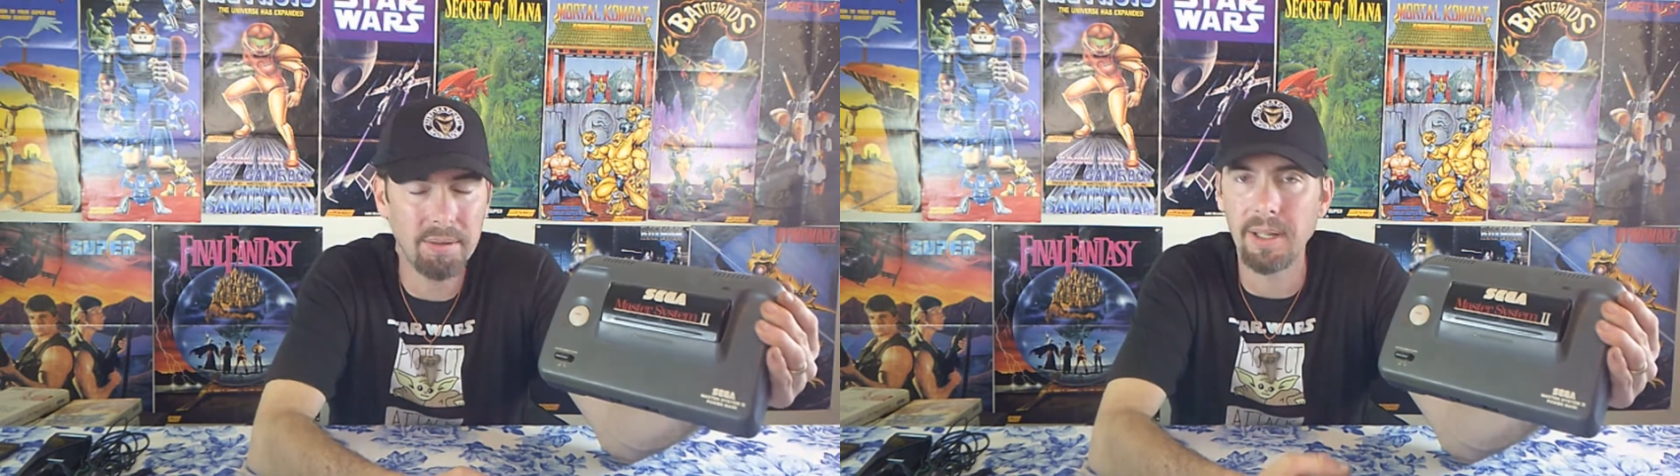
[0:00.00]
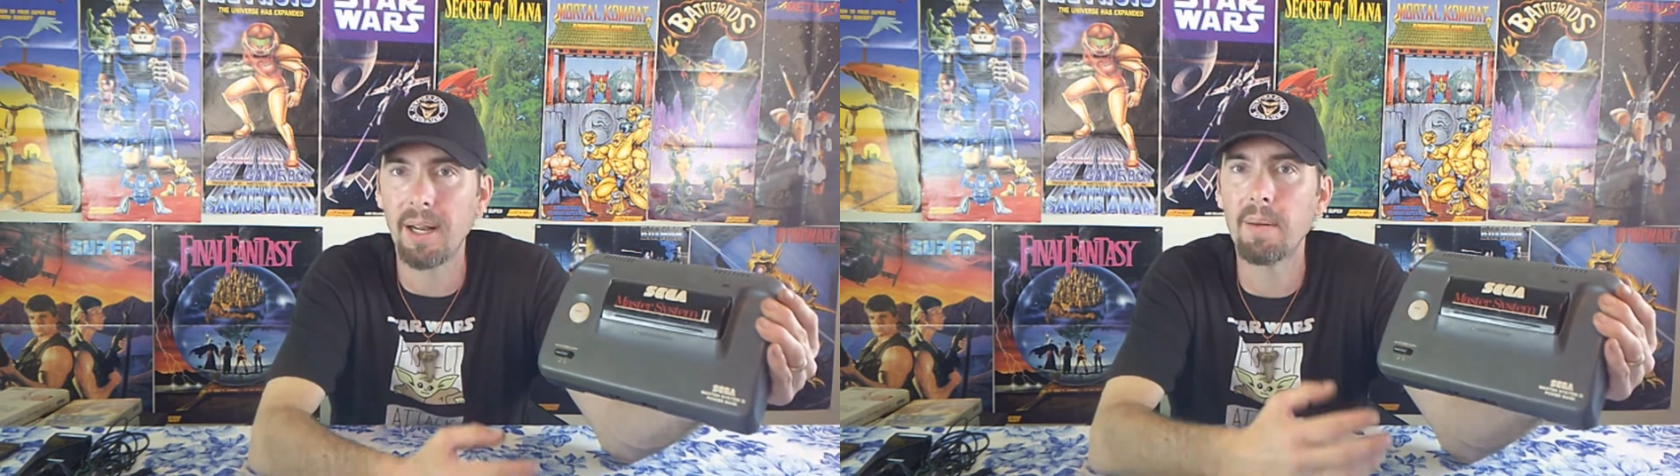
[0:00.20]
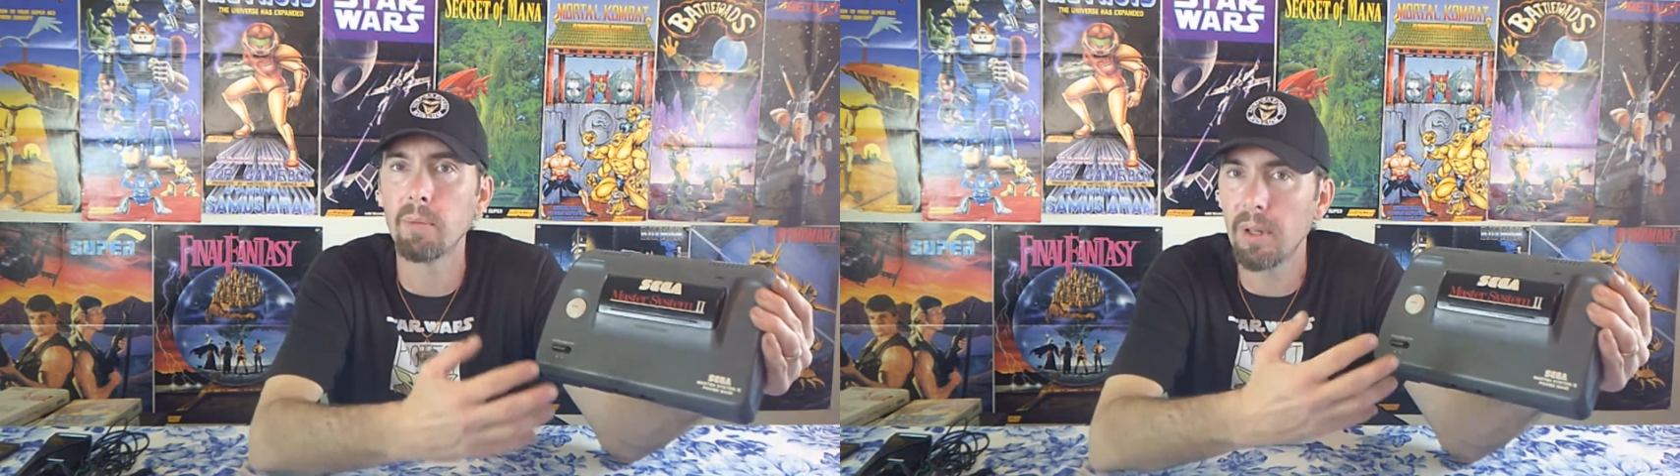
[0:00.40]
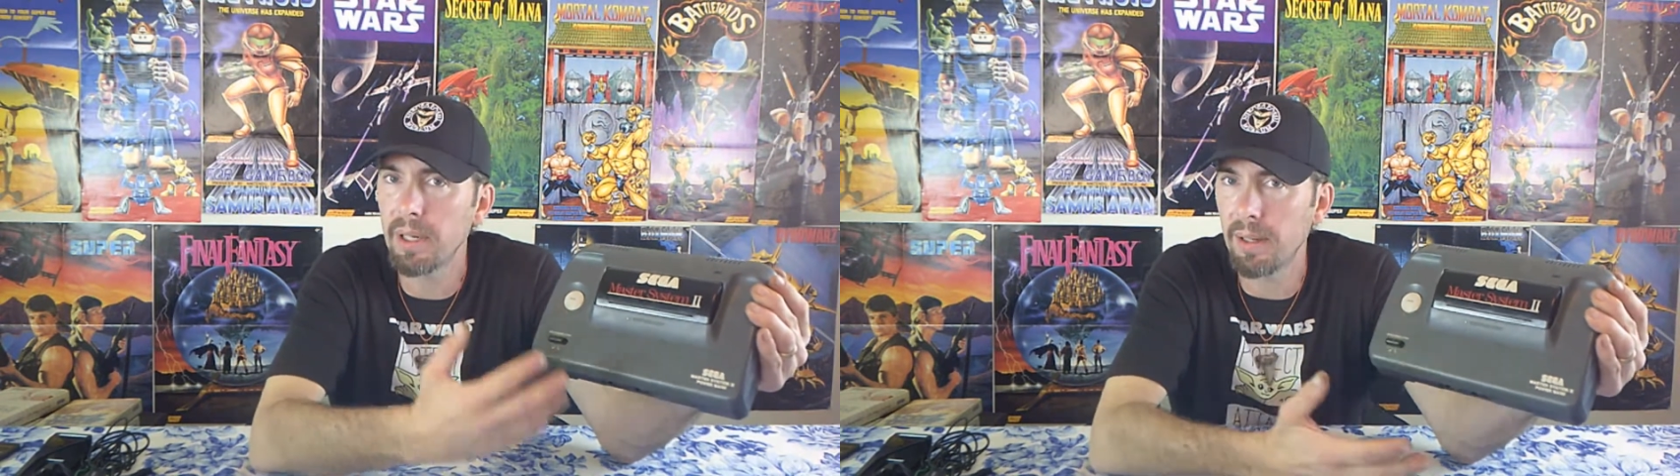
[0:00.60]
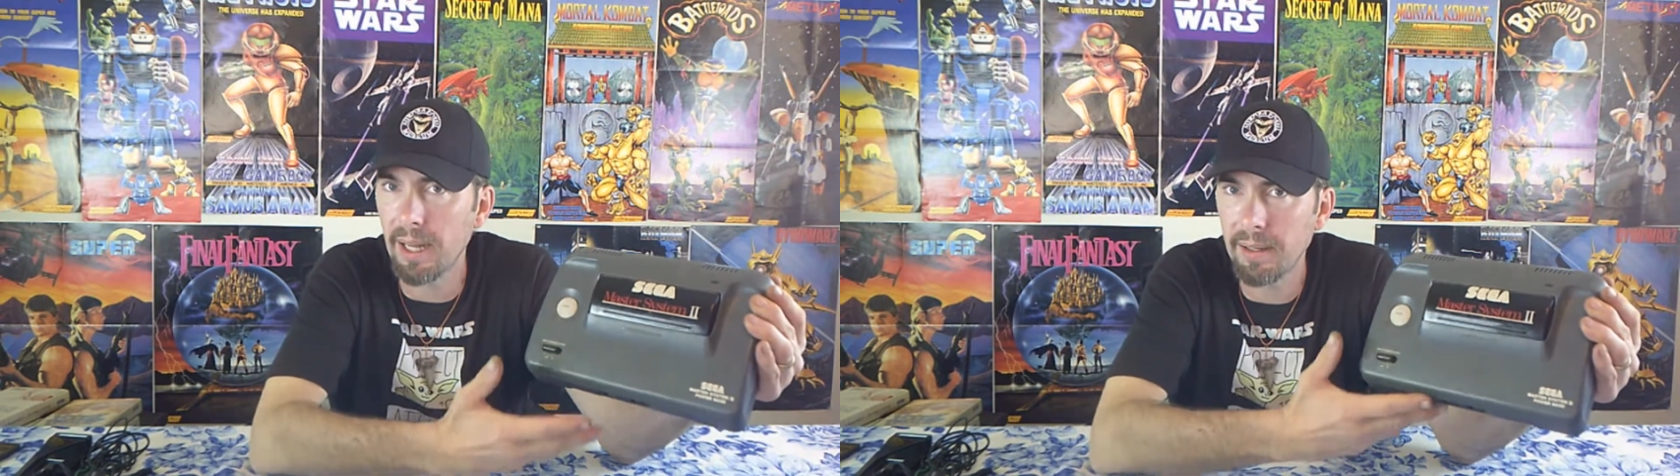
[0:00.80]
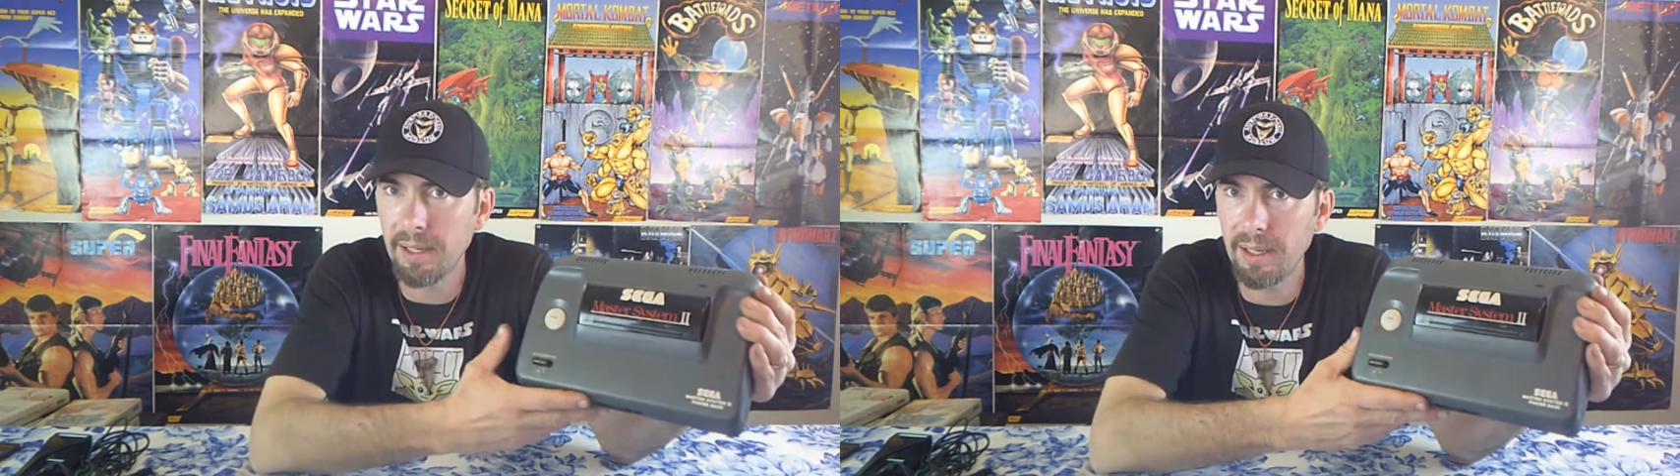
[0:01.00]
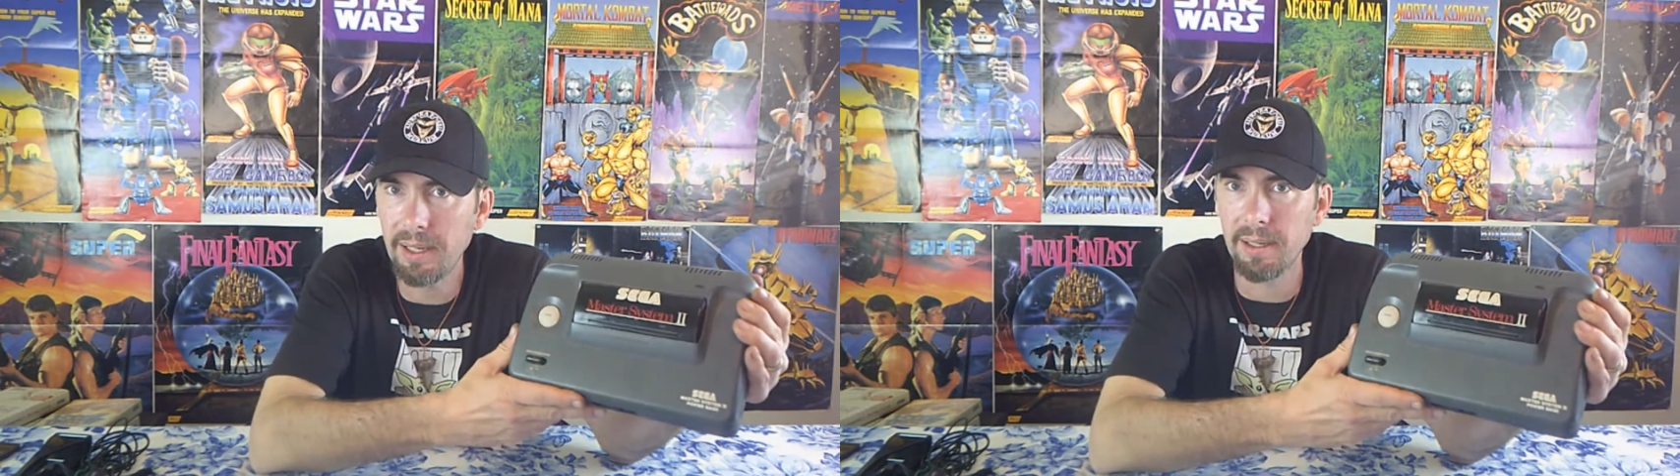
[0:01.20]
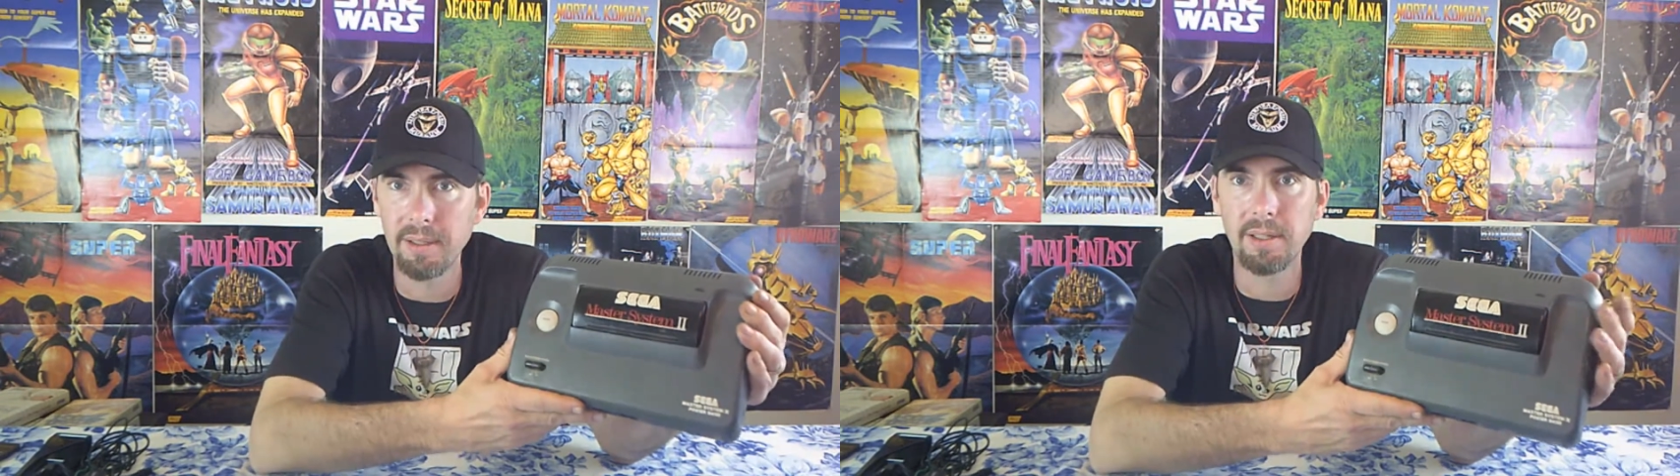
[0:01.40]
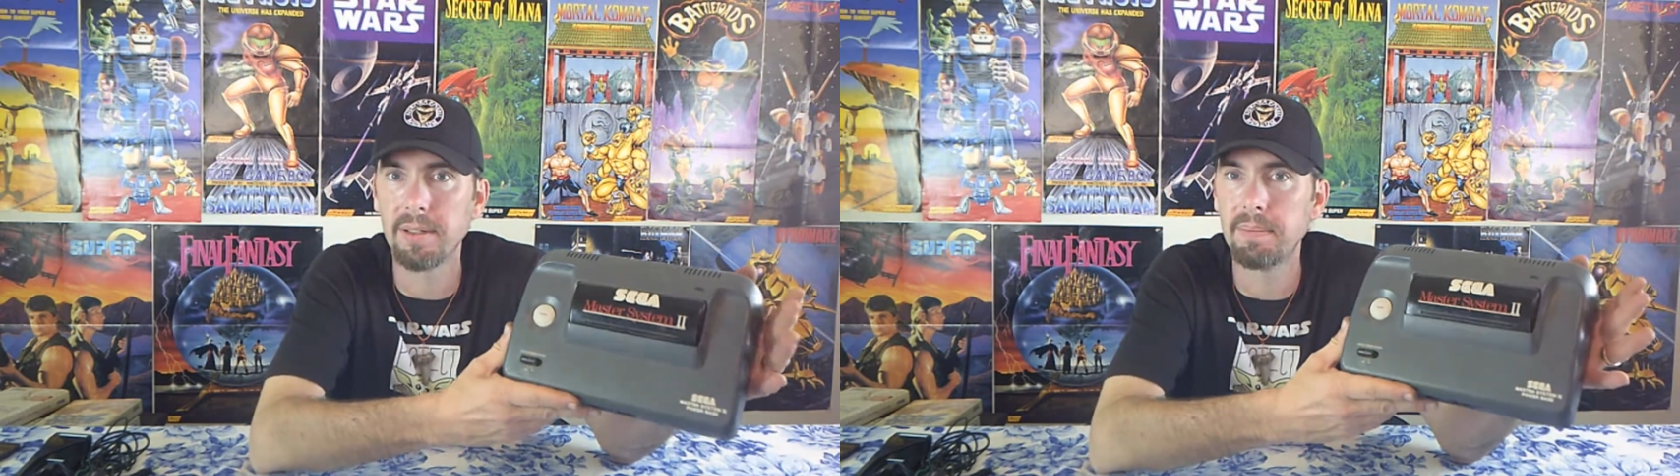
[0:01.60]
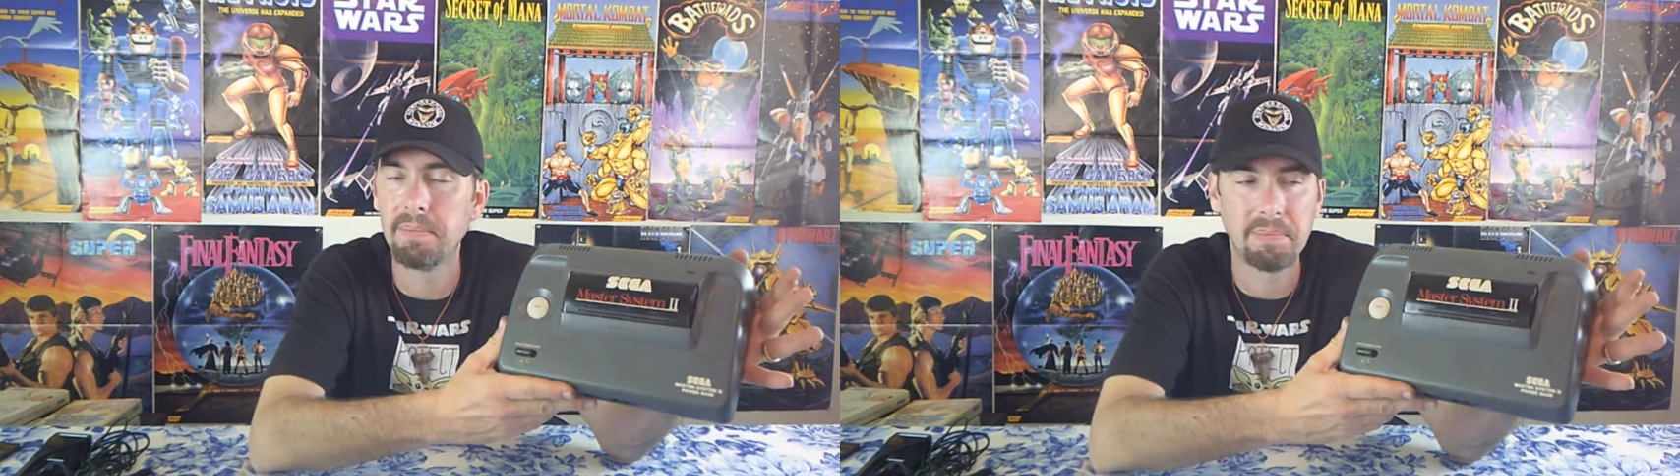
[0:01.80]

and I'm really glad that he did, because